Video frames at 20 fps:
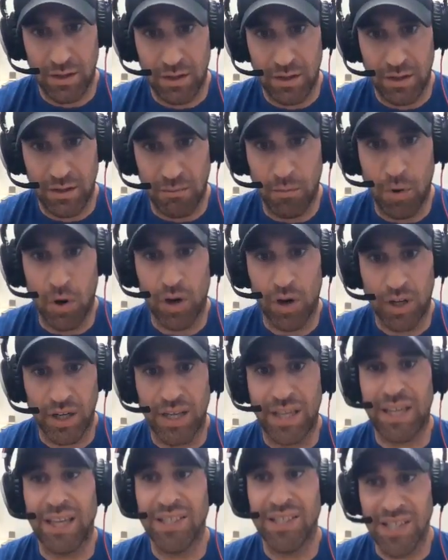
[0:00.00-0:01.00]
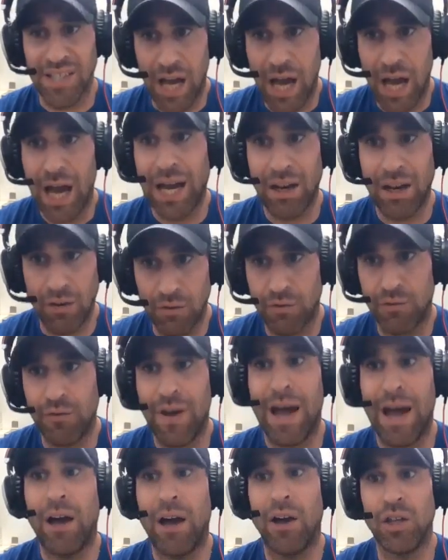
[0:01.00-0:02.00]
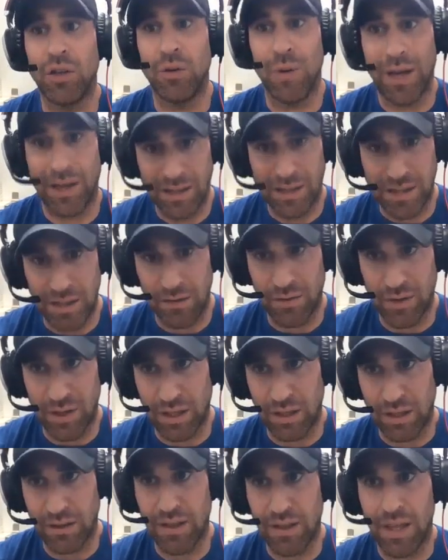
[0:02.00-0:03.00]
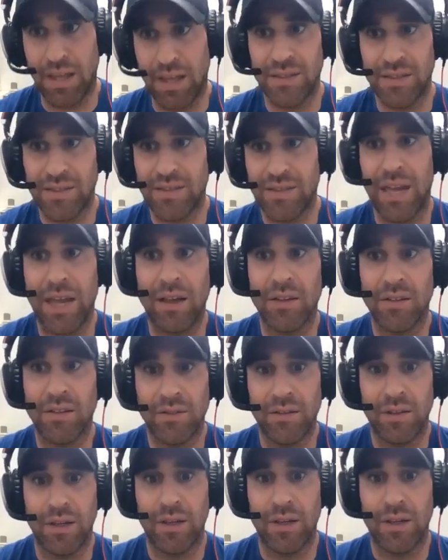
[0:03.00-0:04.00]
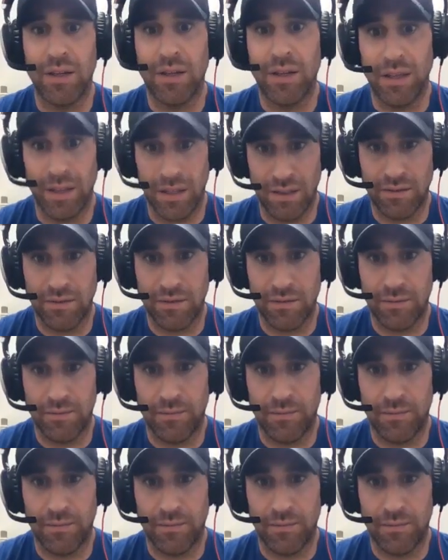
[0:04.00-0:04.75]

Right. Marketing is a higher value activity than sales is.